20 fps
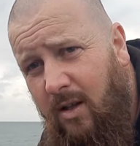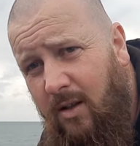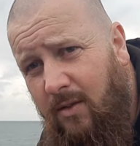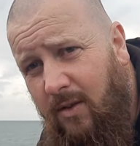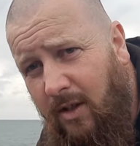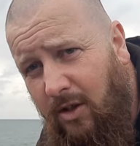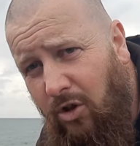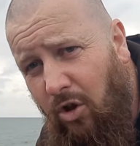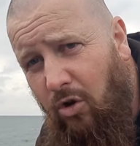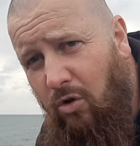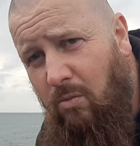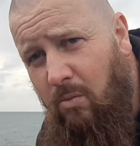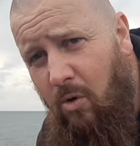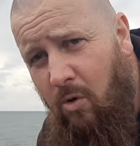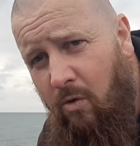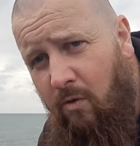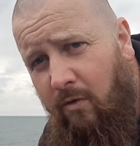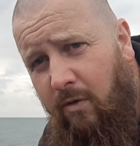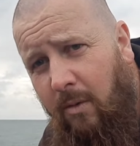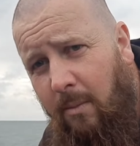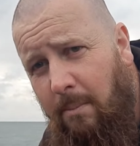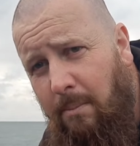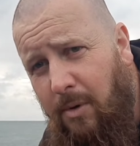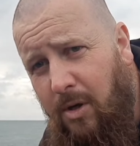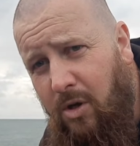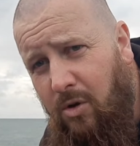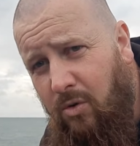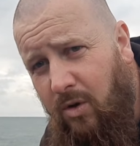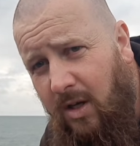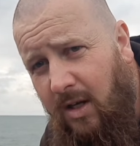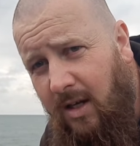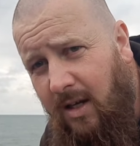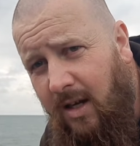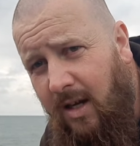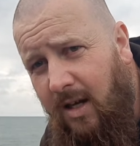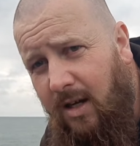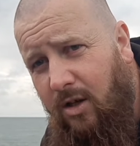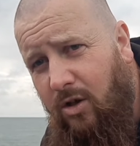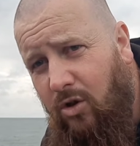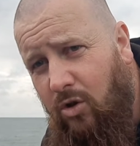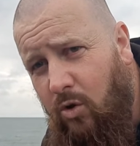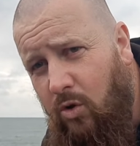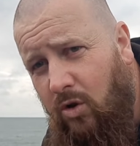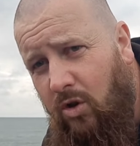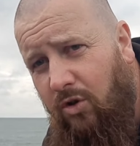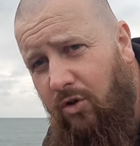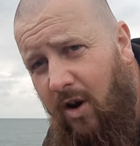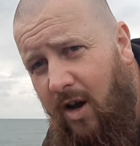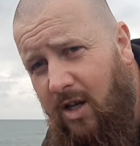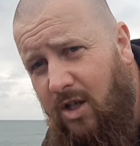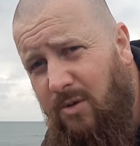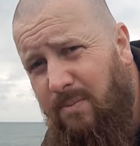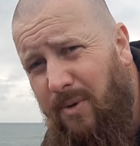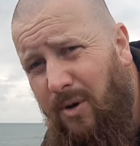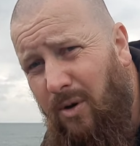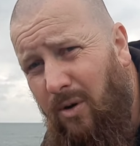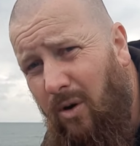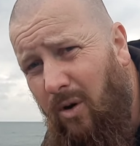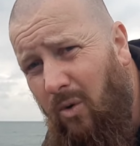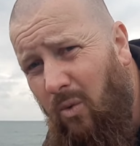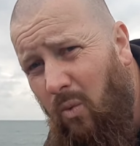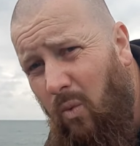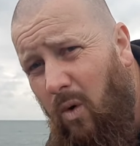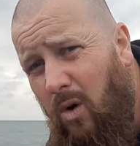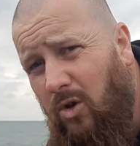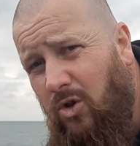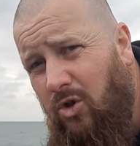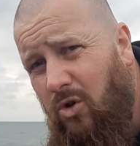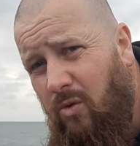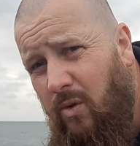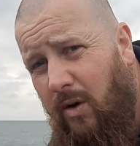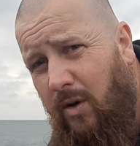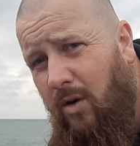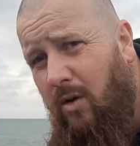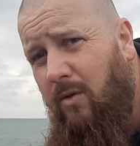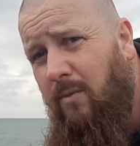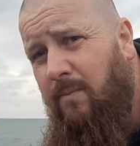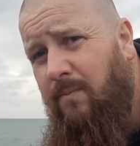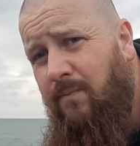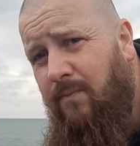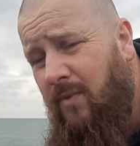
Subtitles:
They do move, but you can get a good grasp of what's going on.